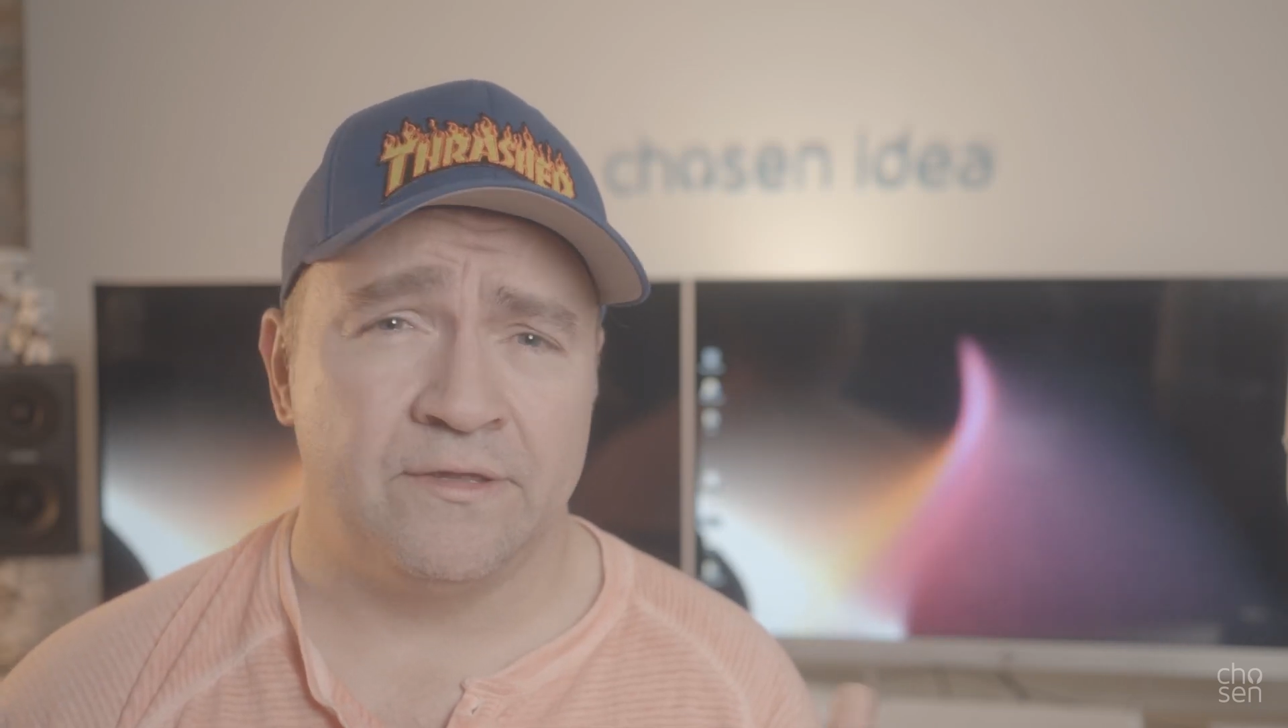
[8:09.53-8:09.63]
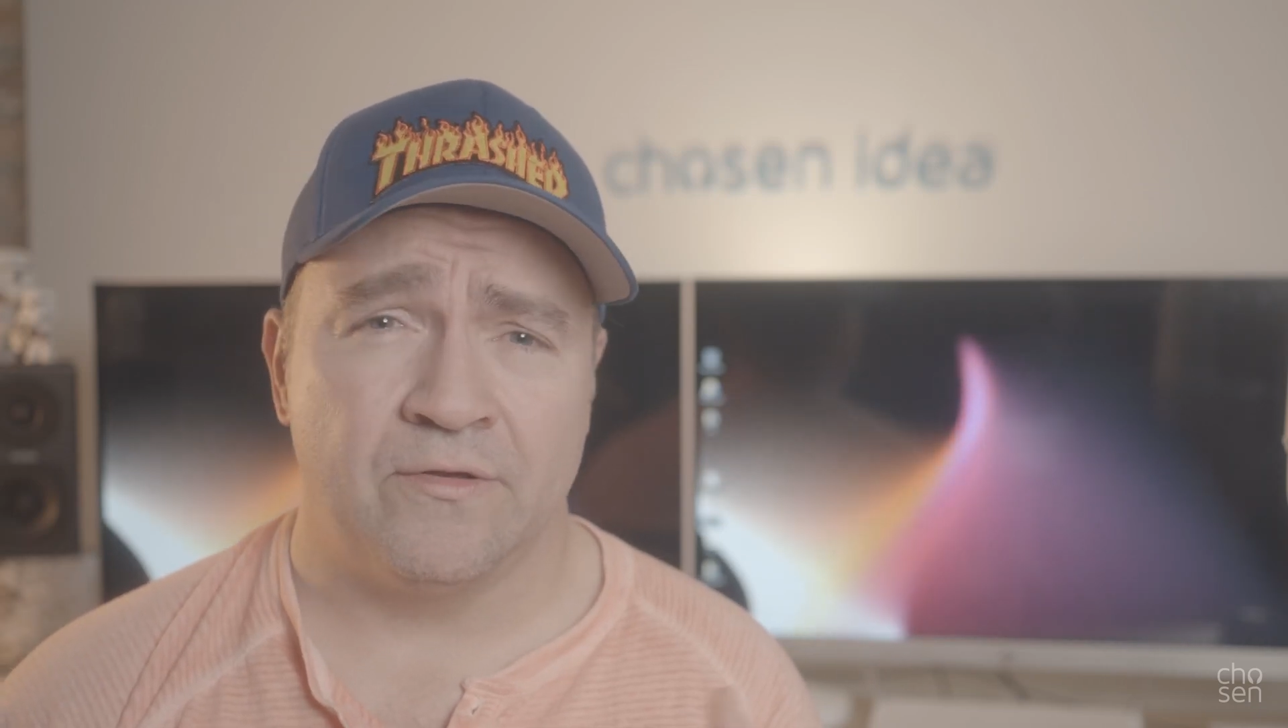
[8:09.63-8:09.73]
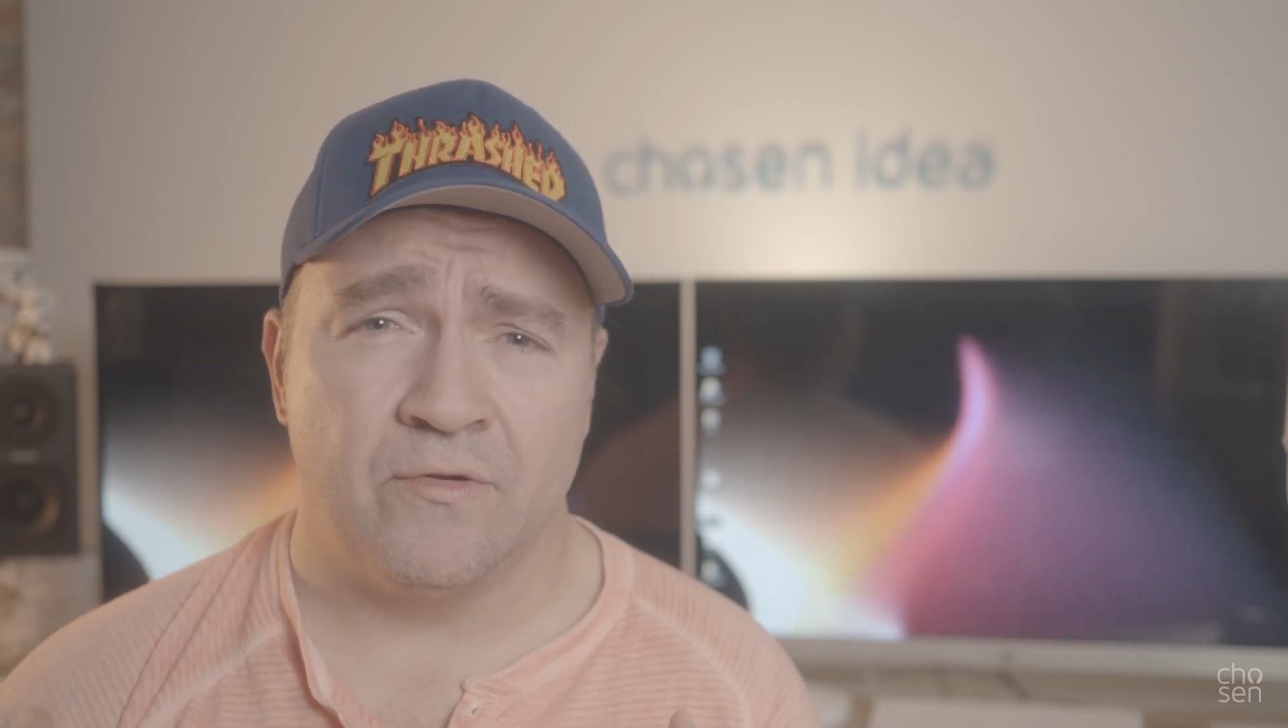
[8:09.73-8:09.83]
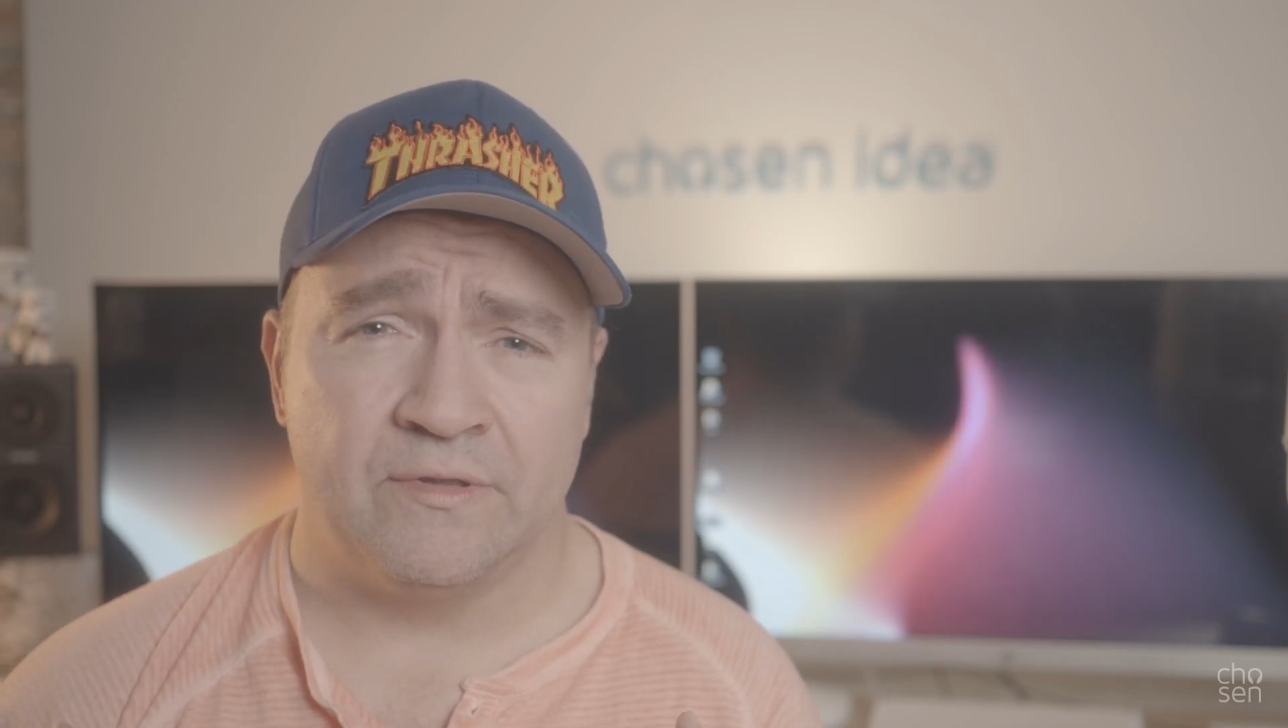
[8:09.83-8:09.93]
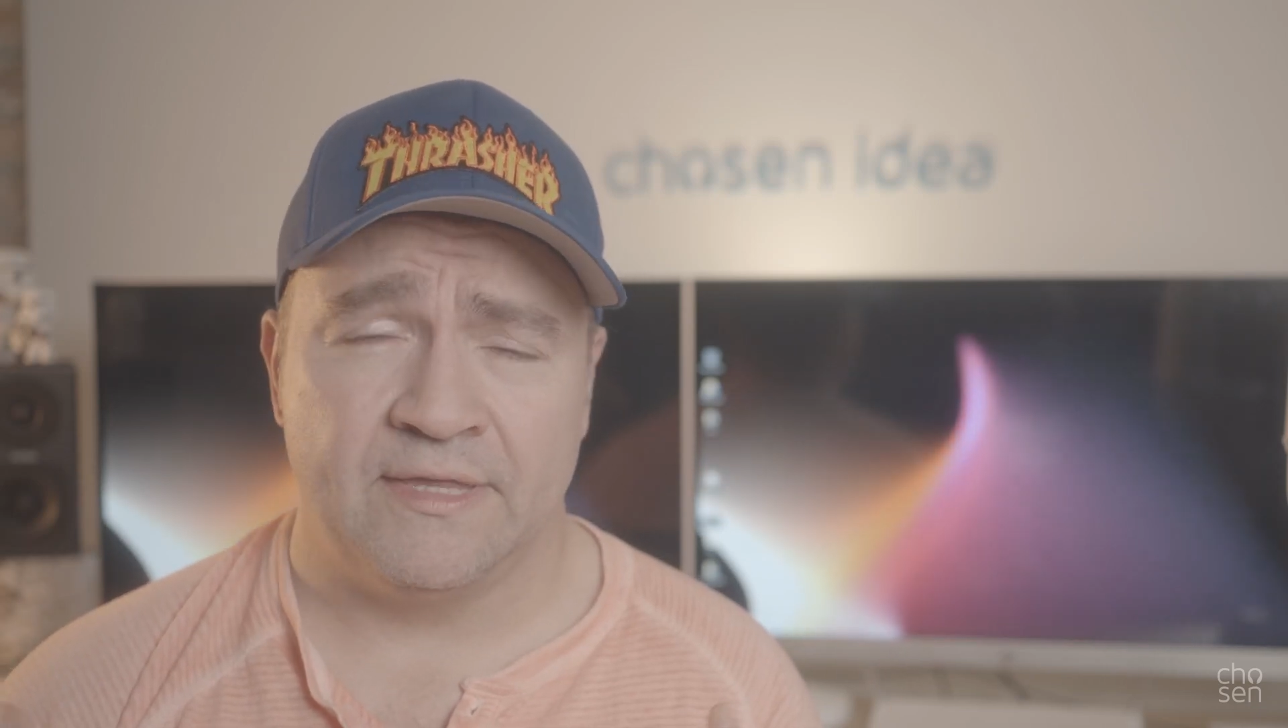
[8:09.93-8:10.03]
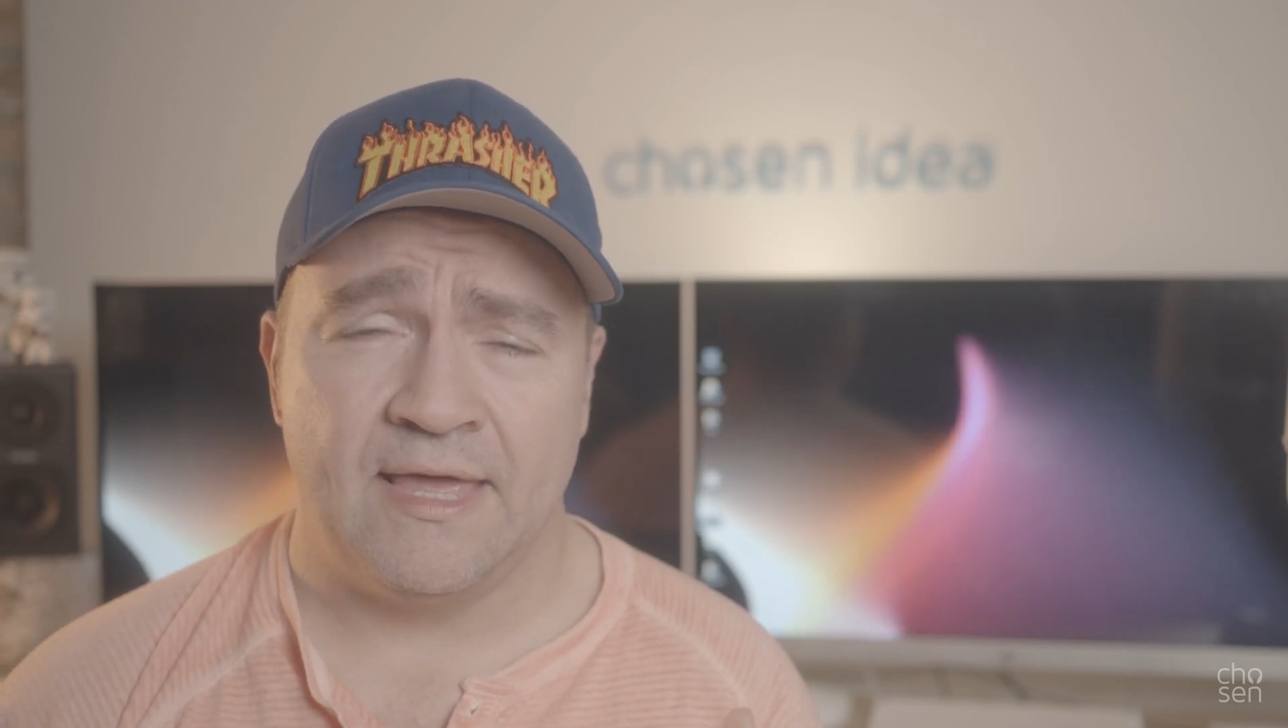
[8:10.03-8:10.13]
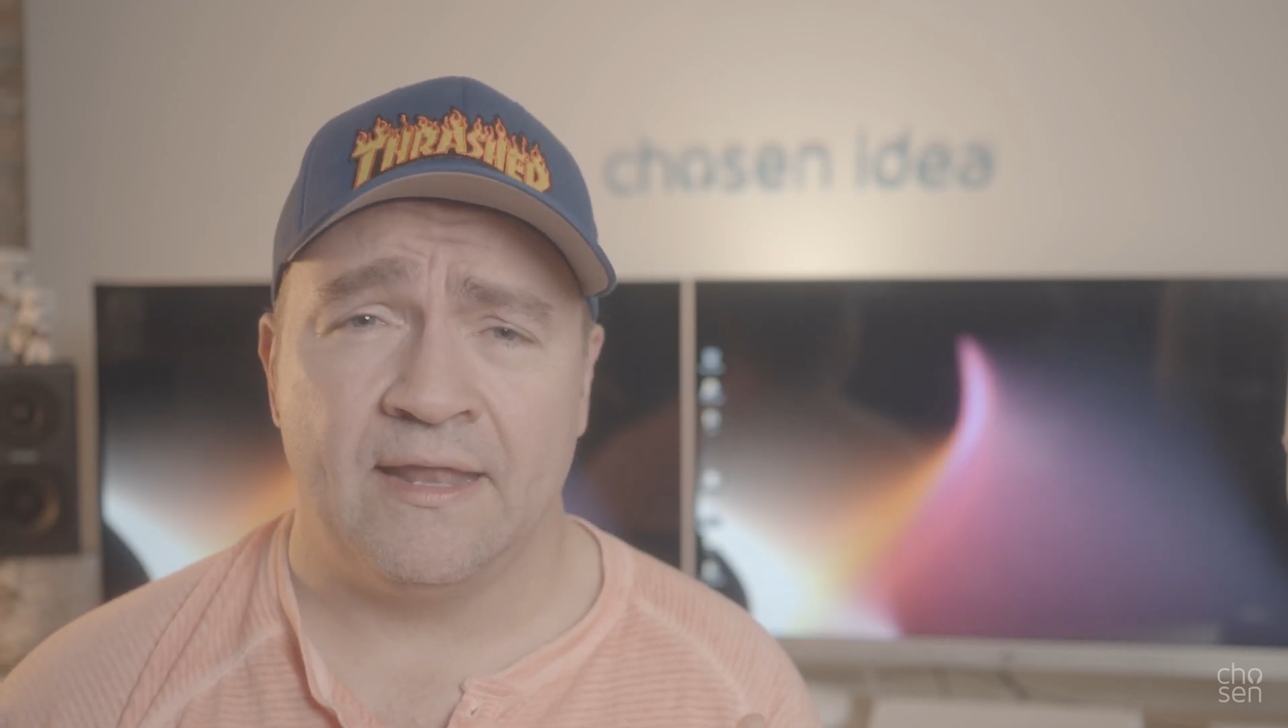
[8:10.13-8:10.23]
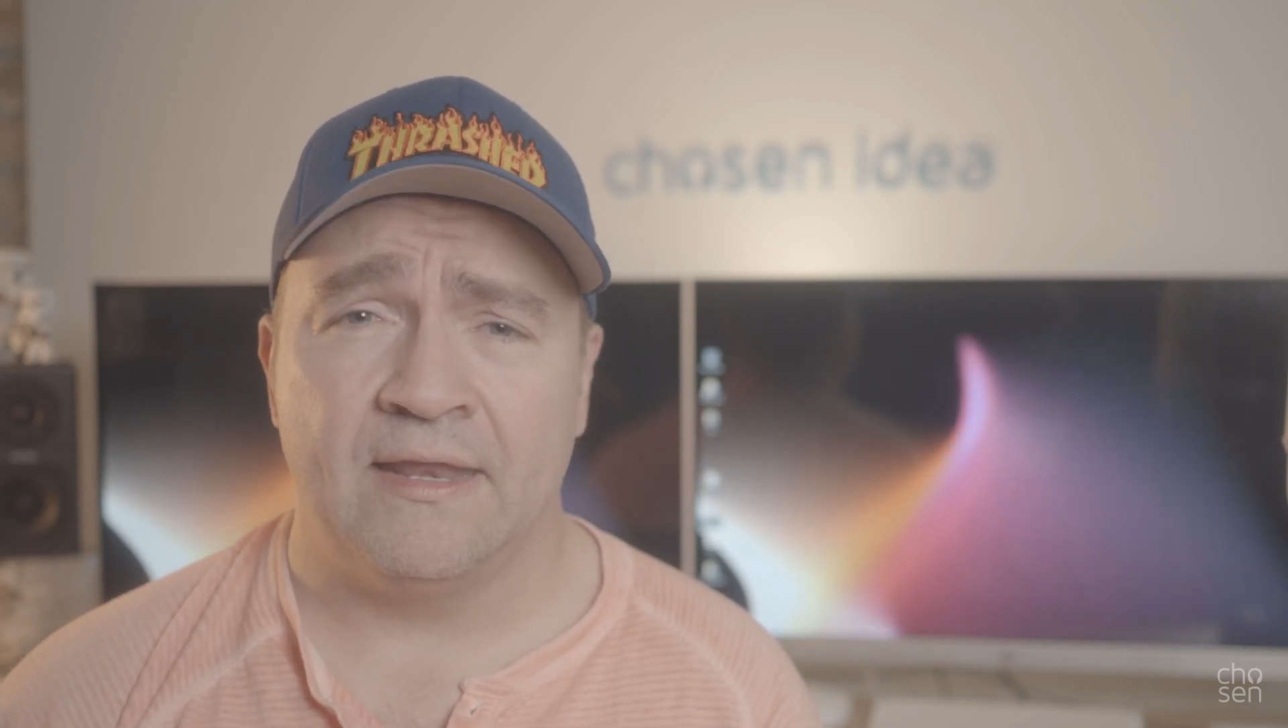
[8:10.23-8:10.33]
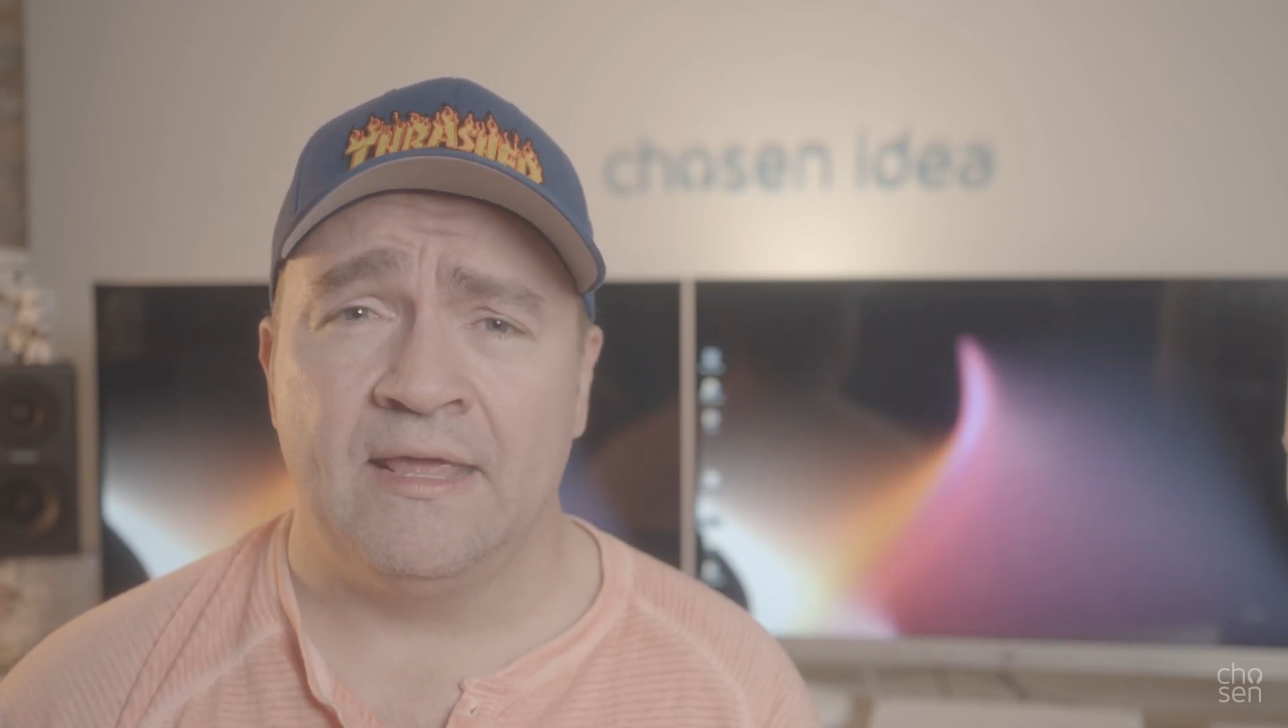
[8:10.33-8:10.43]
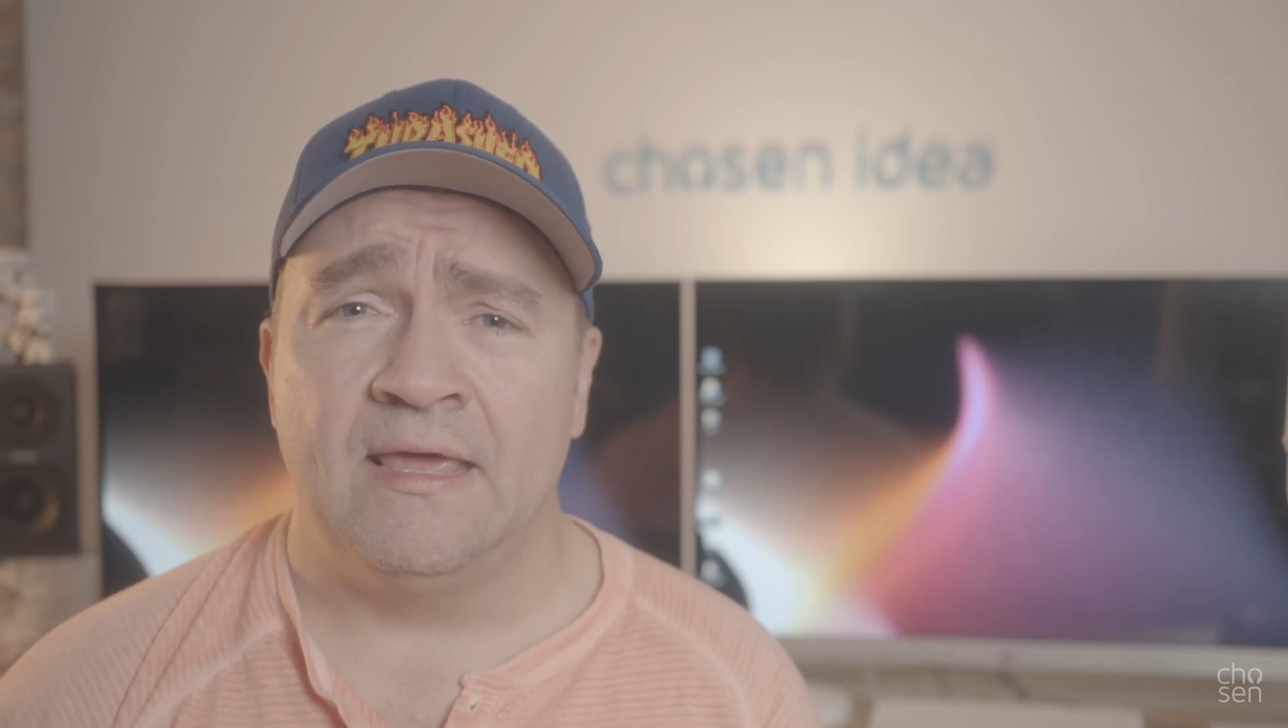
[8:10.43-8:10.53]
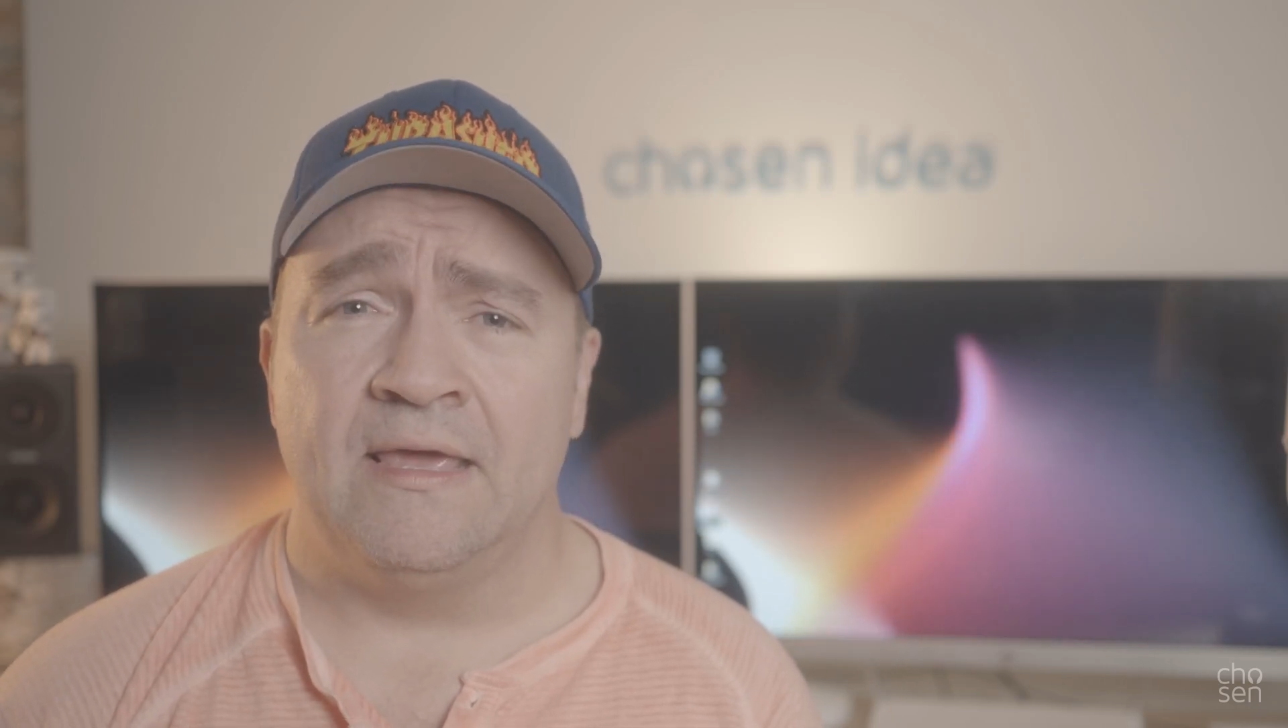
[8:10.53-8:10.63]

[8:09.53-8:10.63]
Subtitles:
you're going to get.